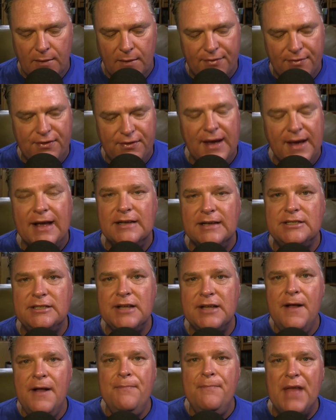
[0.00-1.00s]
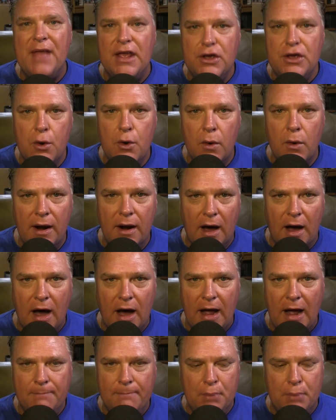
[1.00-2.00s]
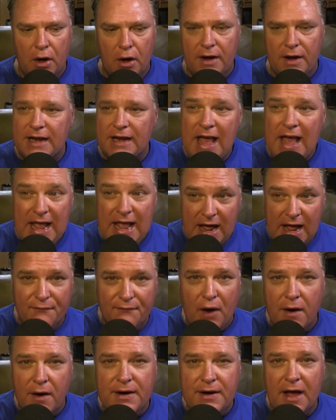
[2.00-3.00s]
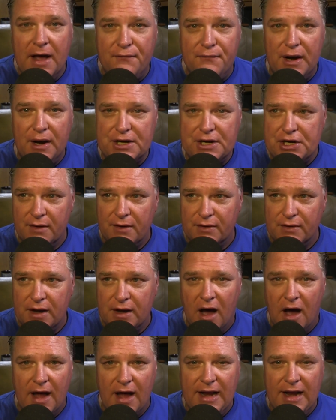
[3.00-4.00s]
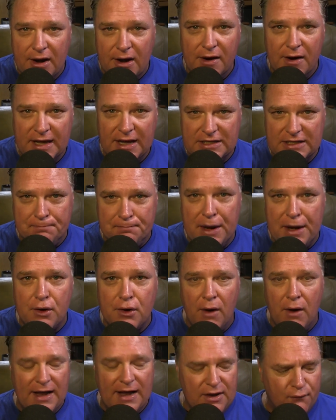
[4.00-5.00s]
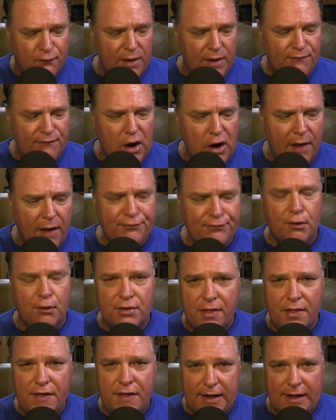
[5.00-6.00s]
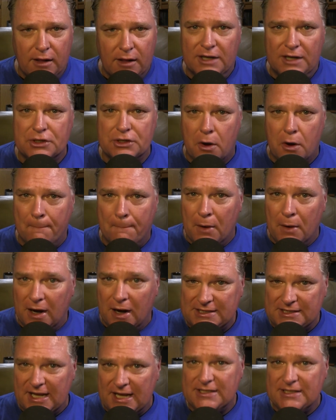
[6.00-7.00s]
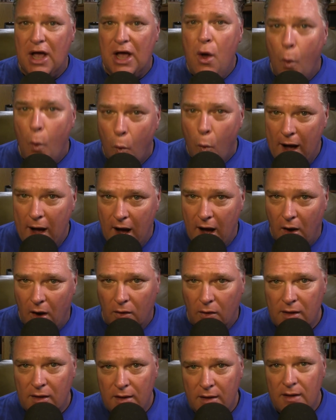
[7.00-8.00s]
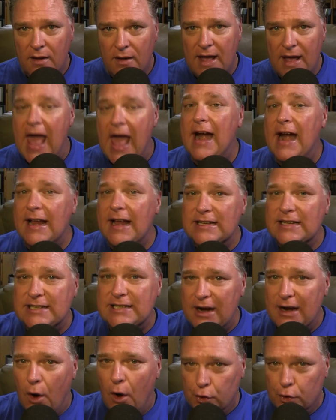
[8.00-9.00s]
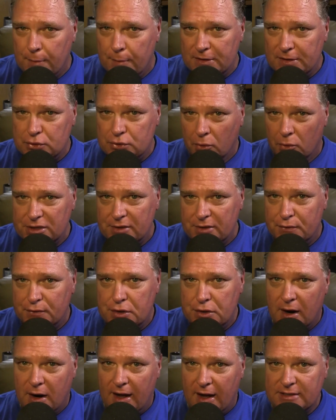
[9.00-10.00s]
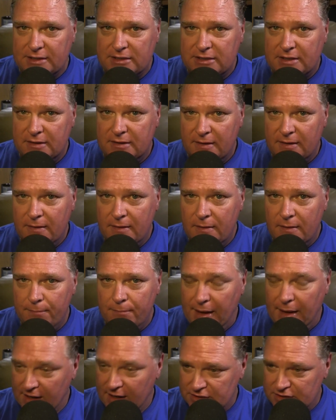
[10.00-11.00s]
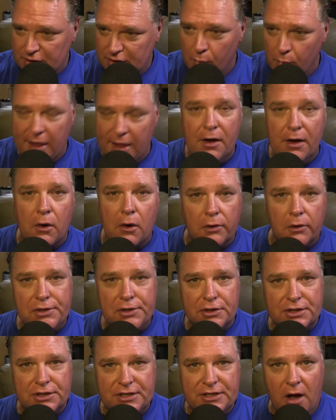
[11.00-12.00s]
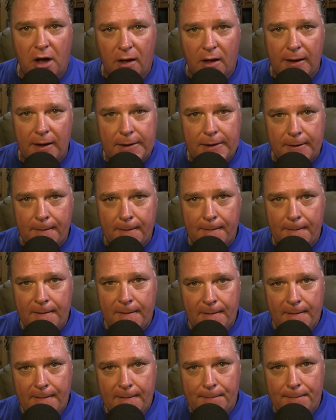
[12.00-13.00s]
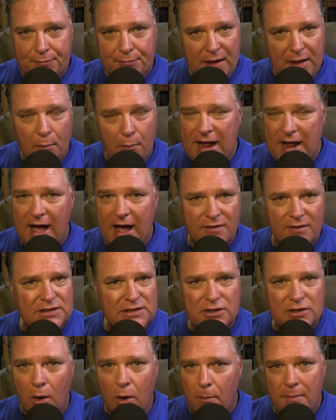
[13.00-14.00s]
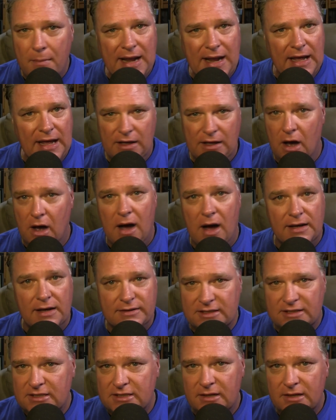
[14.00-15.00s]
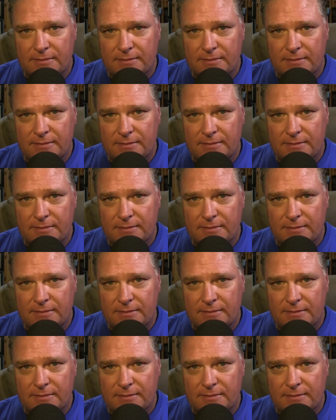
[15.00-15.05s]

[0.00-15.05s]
things that you and I put. If our definition of God here has been correct, if we've gone through the theological process, well, and it is an ultimate source of trust because of the way the culture saw it, then we have so many gods.